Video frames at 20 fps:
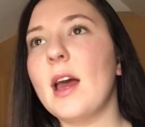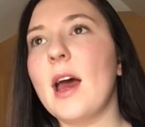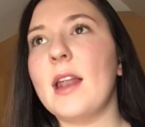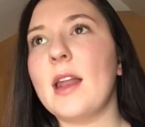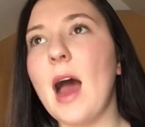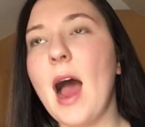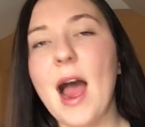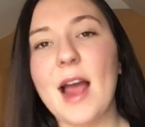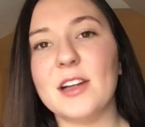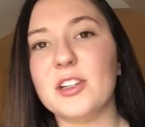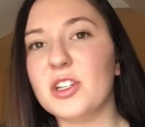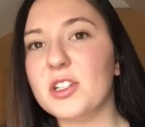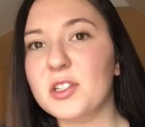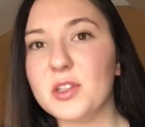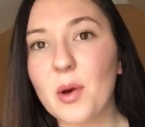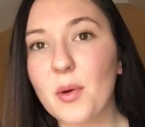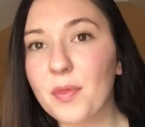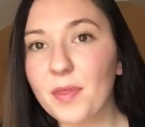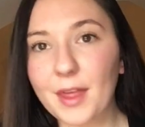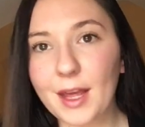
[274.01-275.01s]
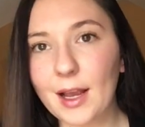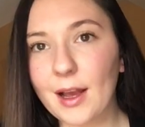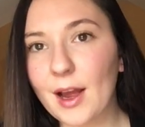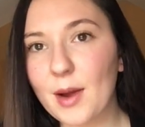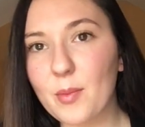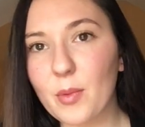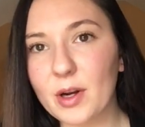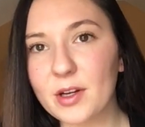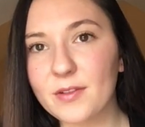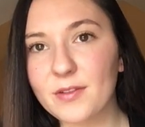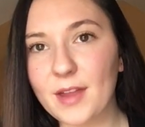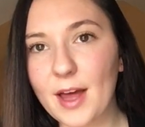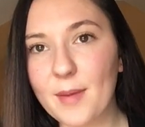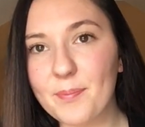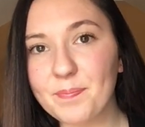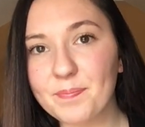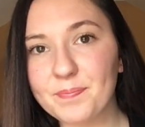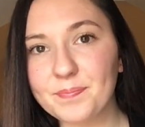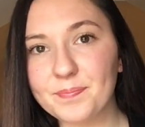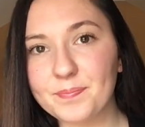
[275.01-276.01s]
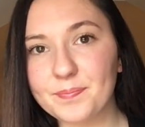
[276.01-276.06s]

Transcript: And I just don't think I'm one of them.